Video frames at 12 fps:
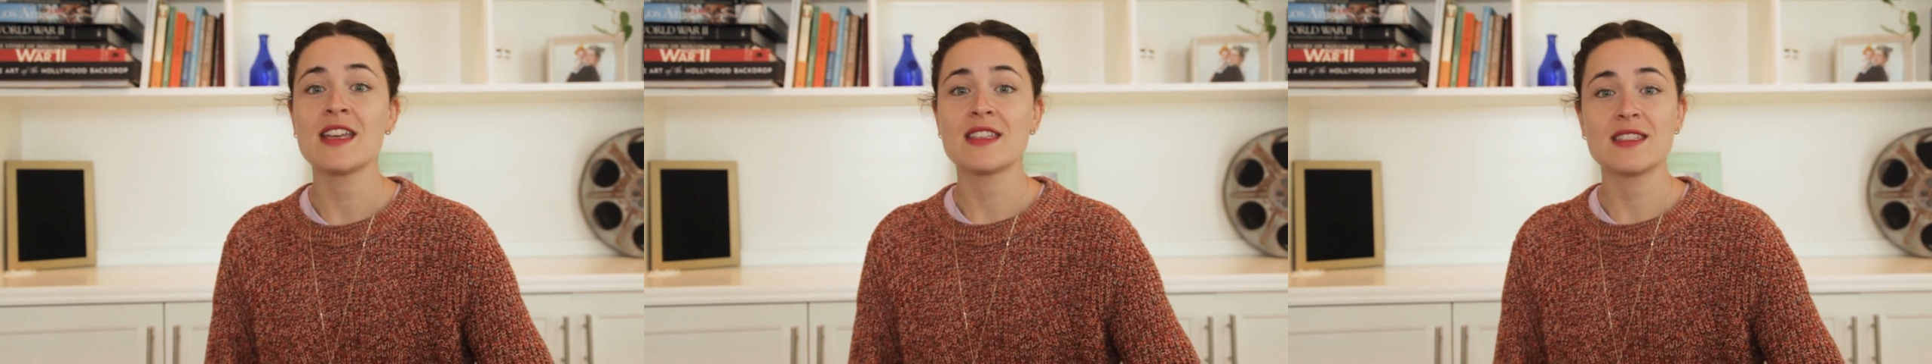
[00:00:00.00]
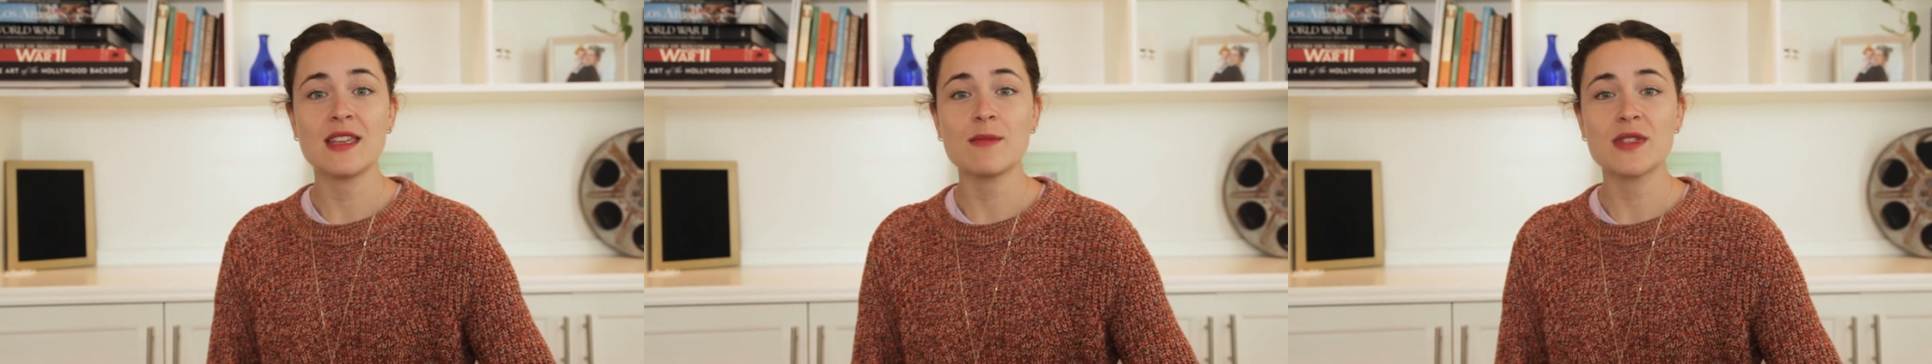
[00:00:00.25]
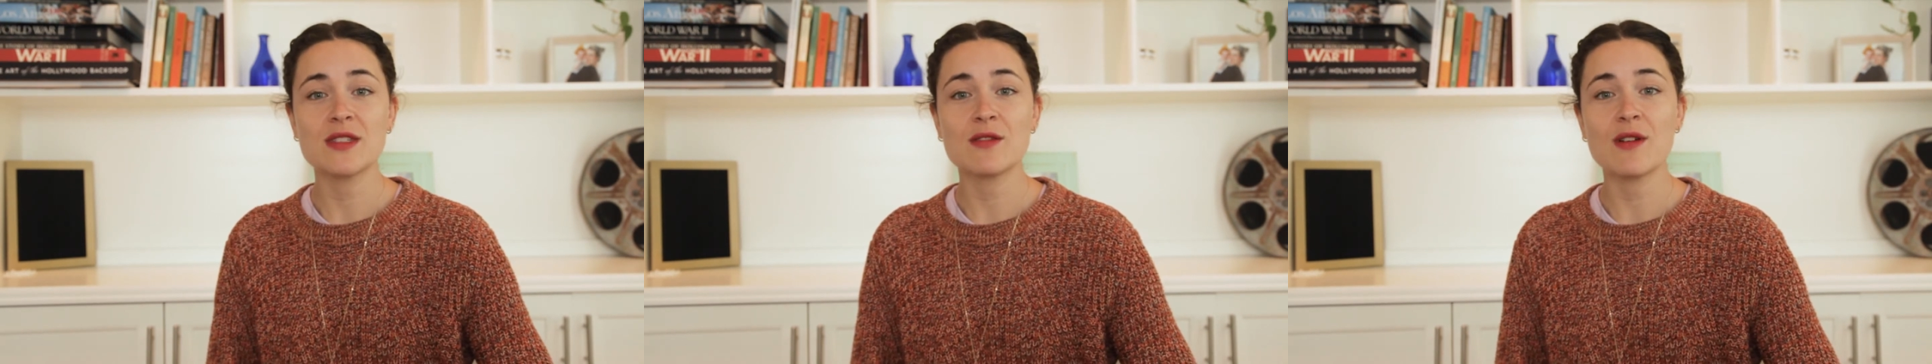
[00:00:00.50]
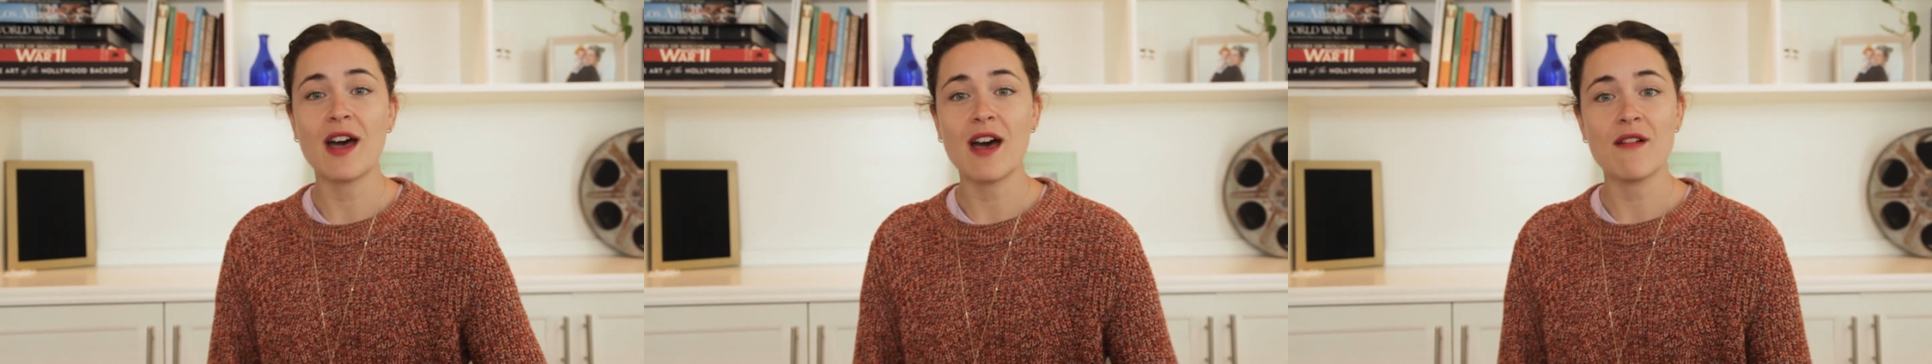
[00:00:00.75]
seems
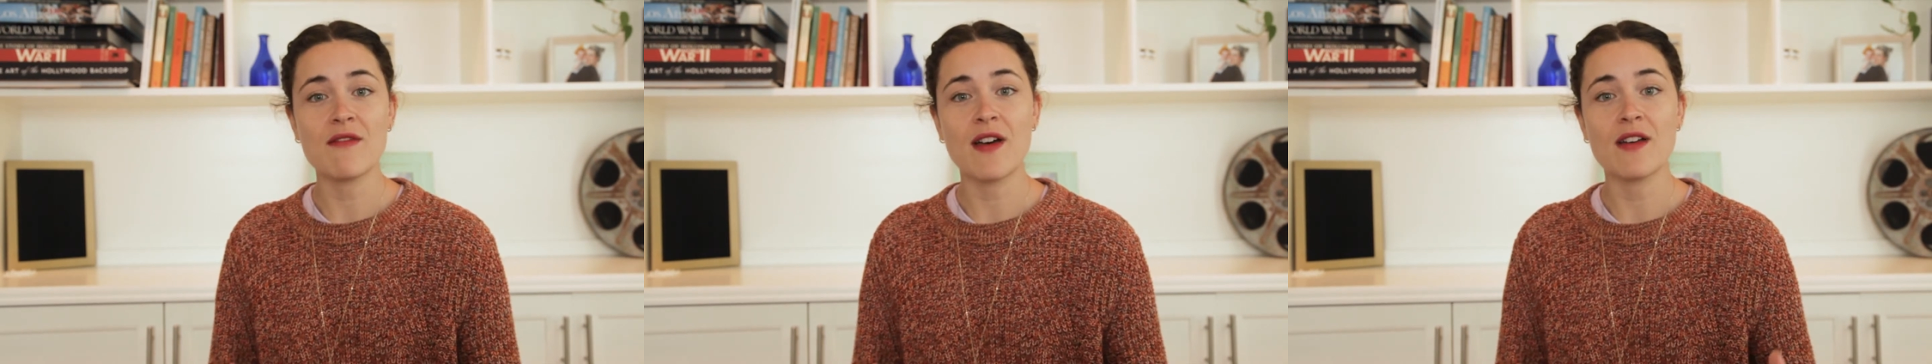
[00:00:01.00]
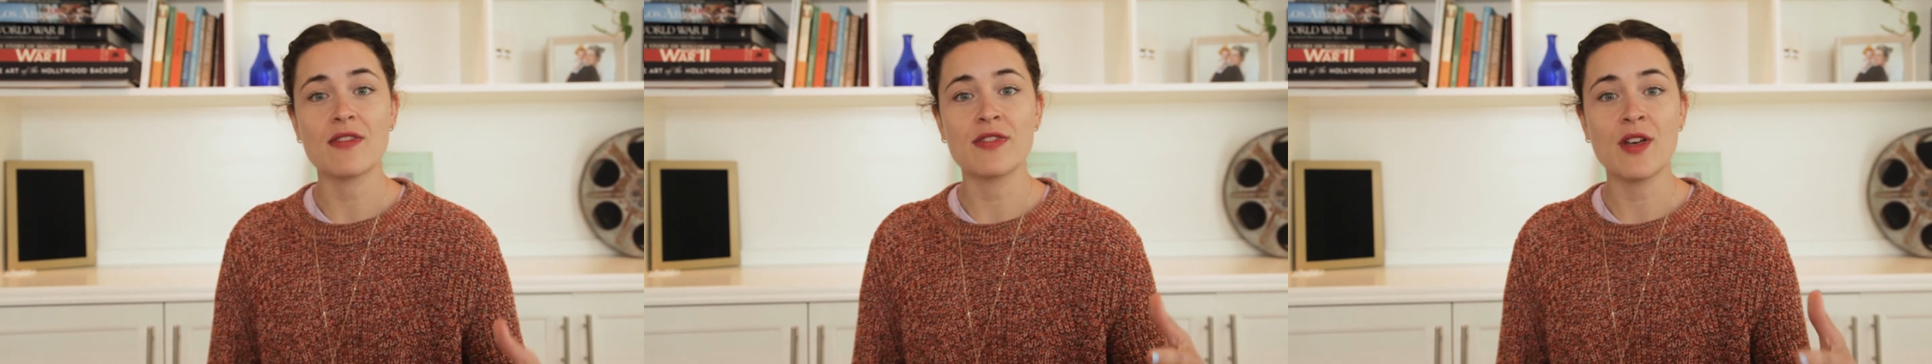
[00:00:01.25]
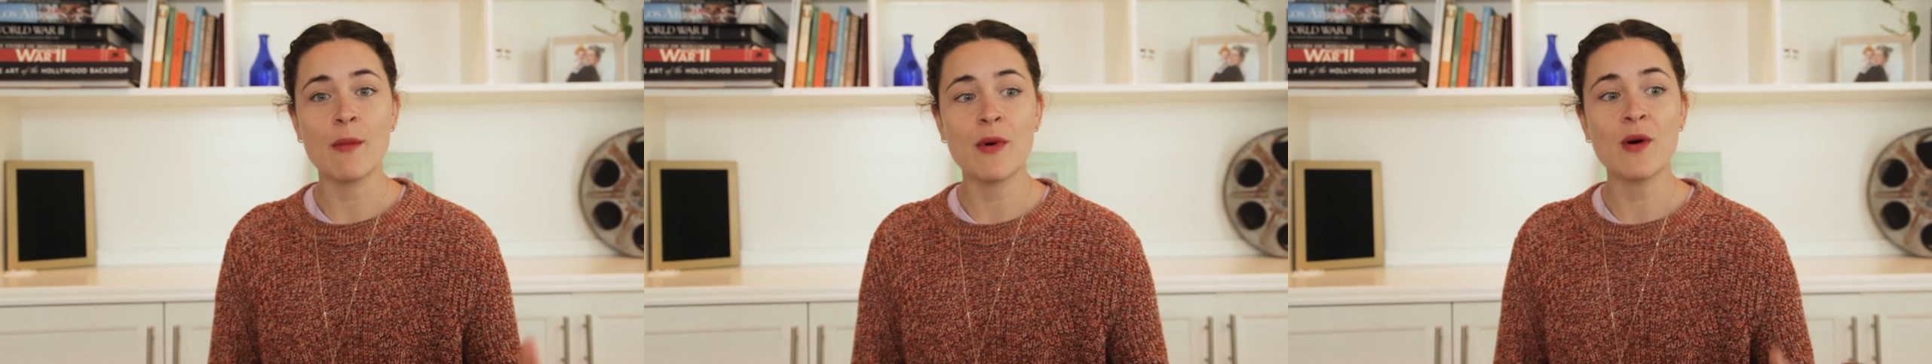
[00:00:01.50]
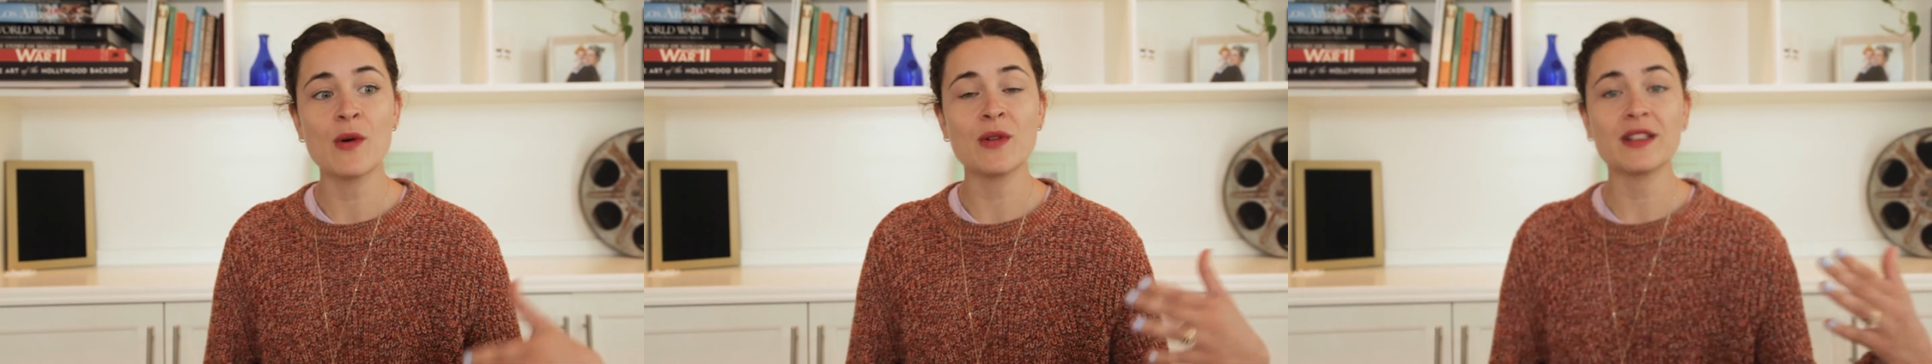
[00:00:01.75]
to have
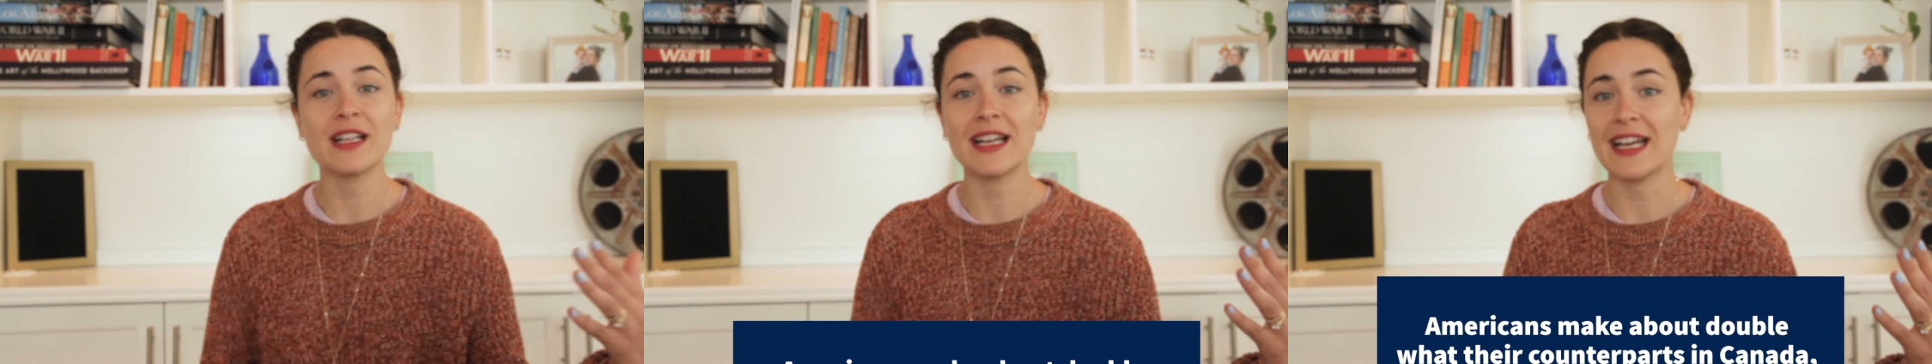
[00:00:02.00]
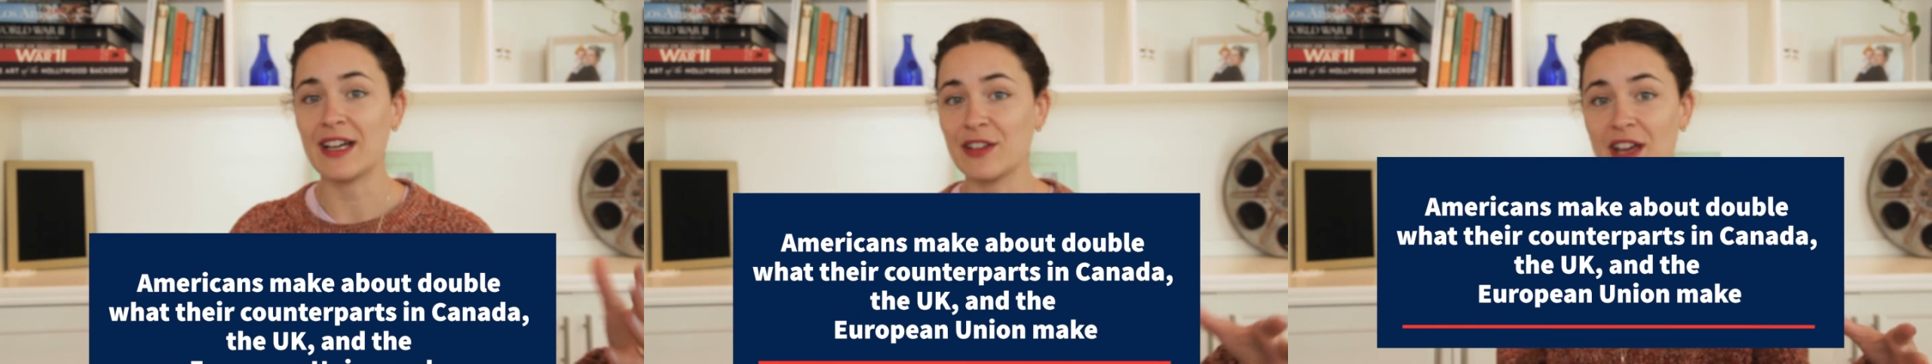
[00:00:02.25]
double, on